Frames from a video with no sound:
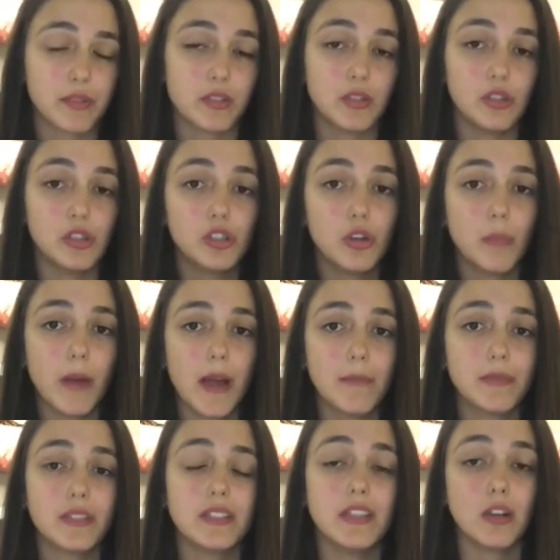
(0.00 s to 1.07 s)
So Google
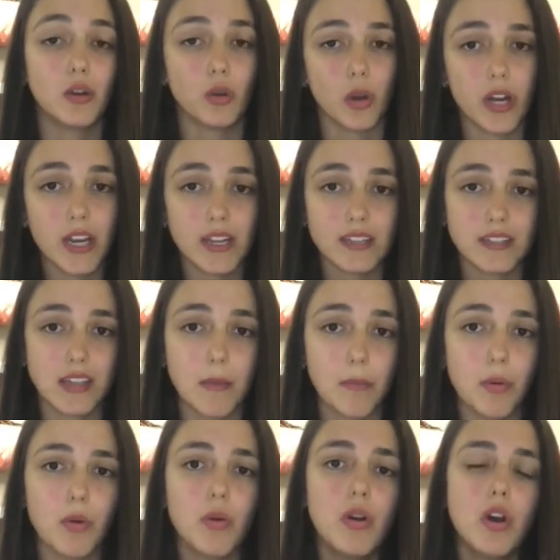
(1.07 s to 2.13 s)
Maps is a great
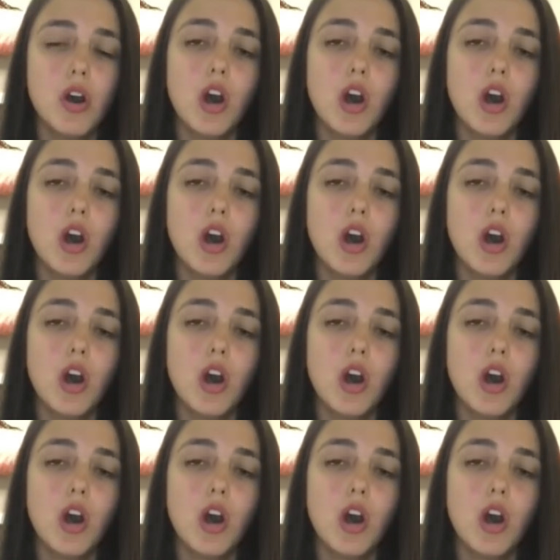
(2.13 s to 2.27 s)
example